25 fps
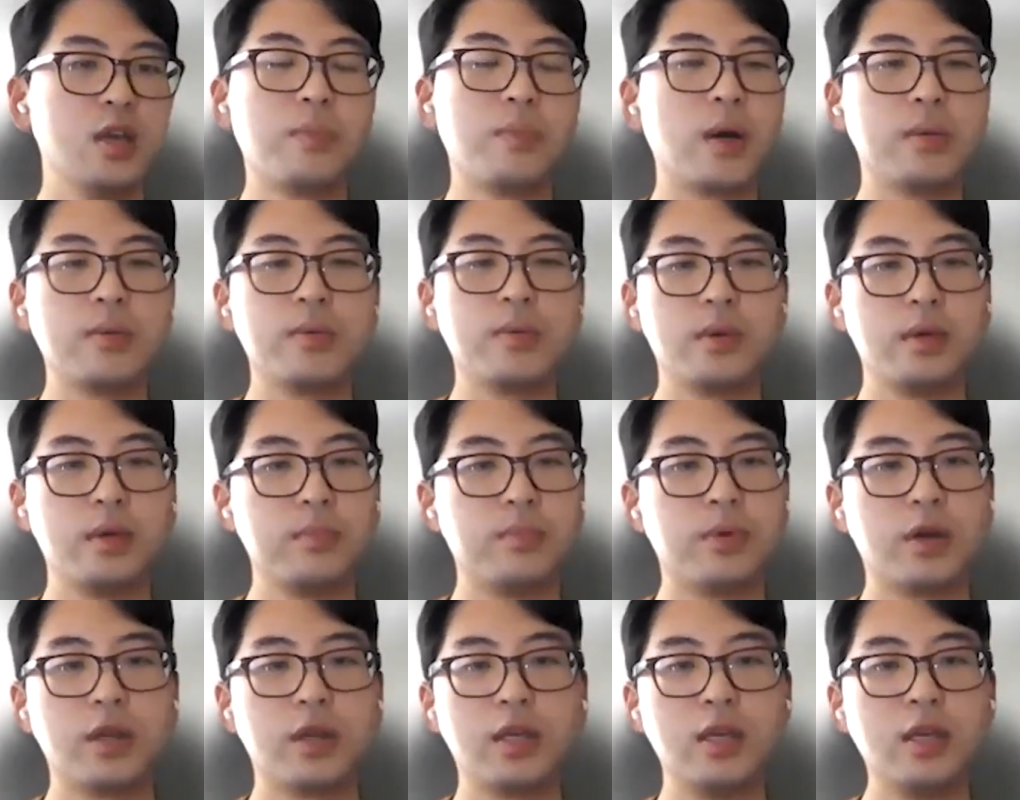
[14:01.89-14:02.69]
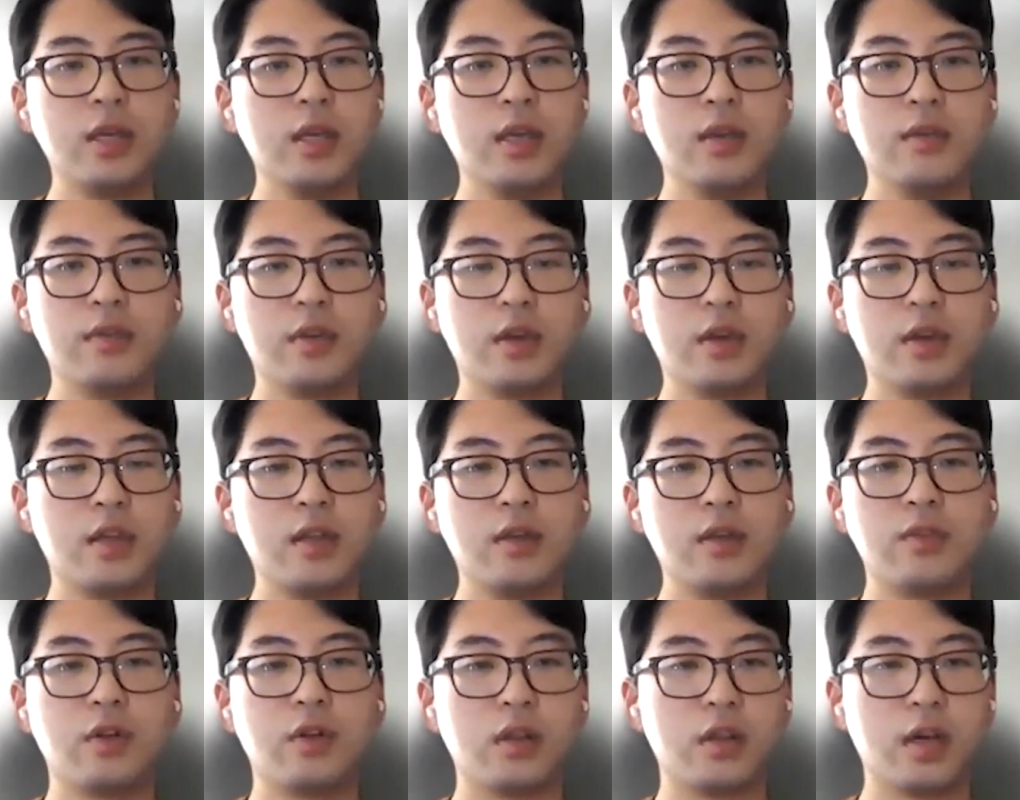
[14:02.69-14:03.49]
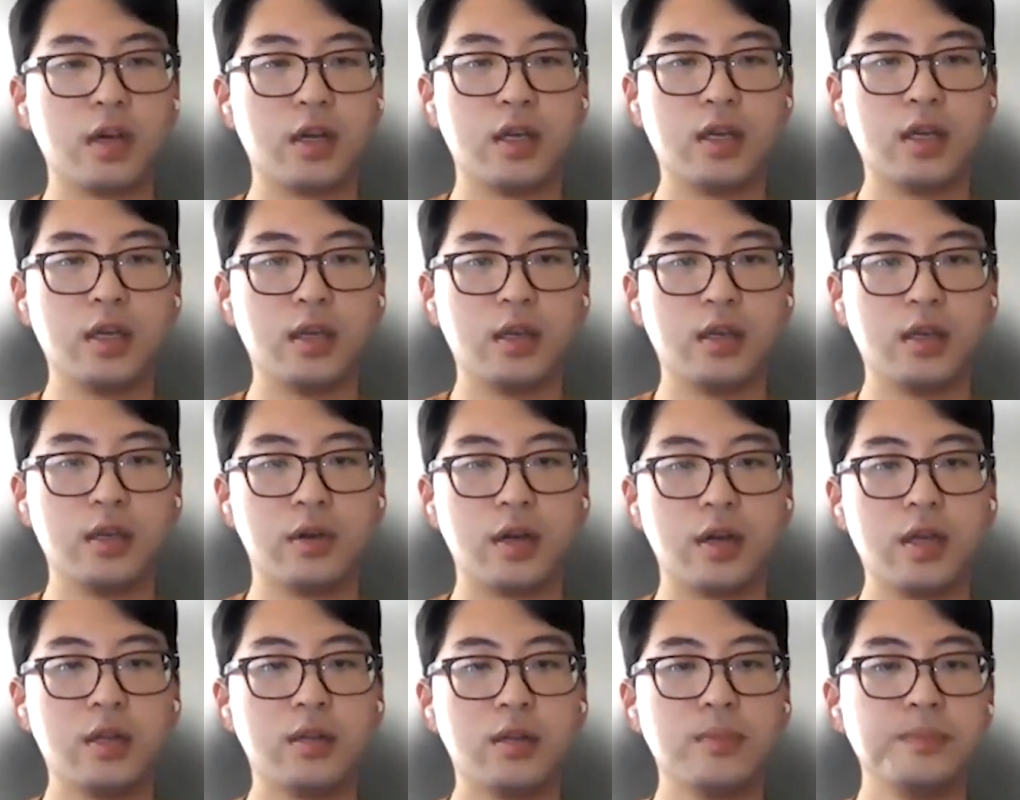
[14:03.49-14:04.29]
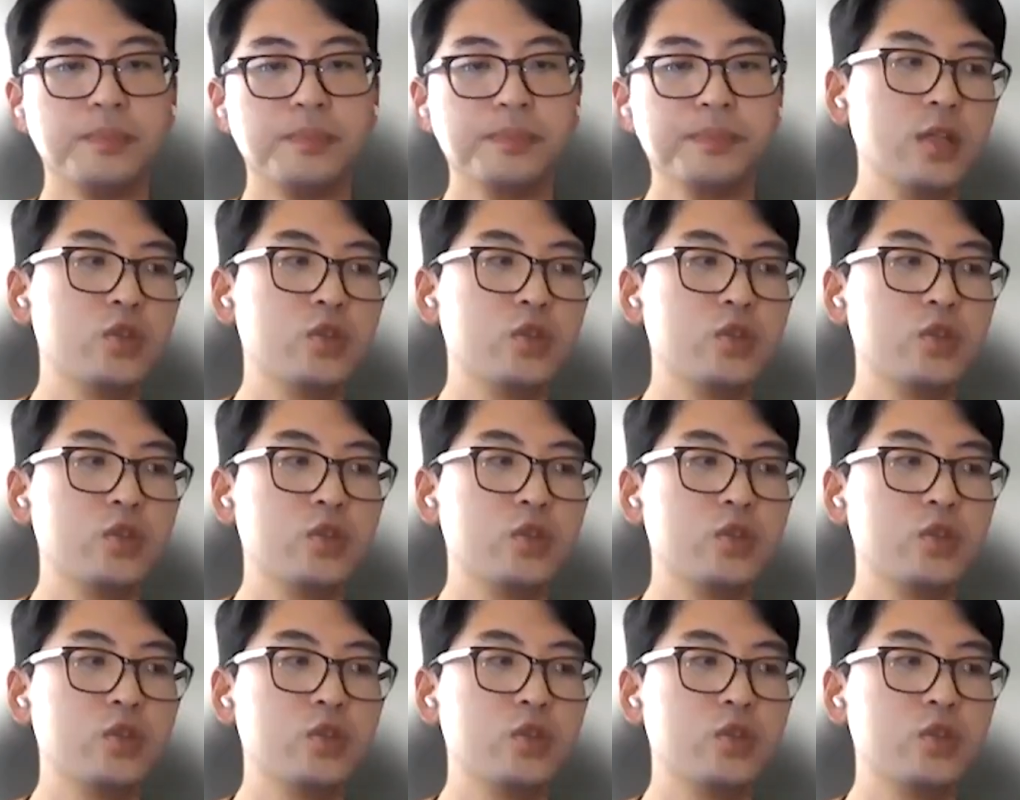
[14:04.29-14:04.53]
You're probably breaking even if you're lucky, right?